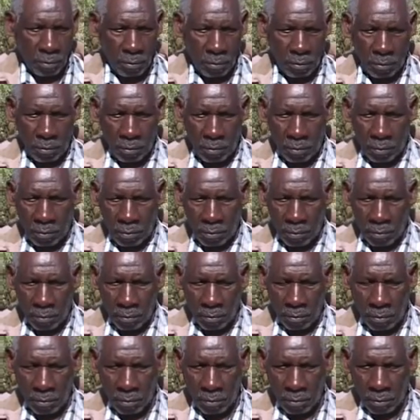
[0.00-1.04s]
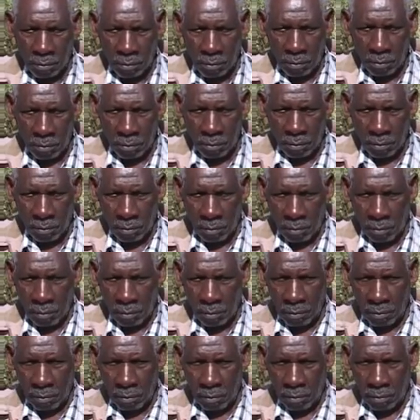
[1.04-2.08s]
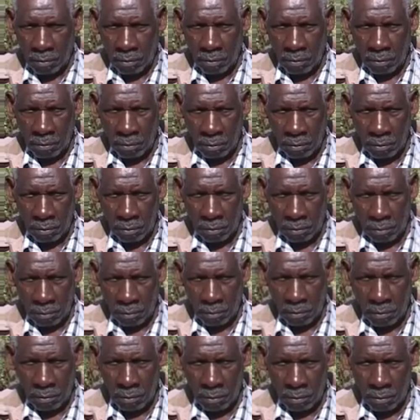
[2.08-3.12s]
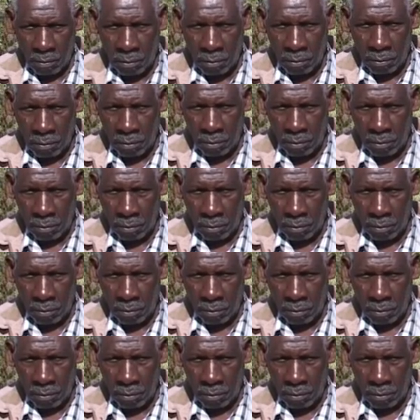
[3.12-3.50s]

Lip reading: (silent)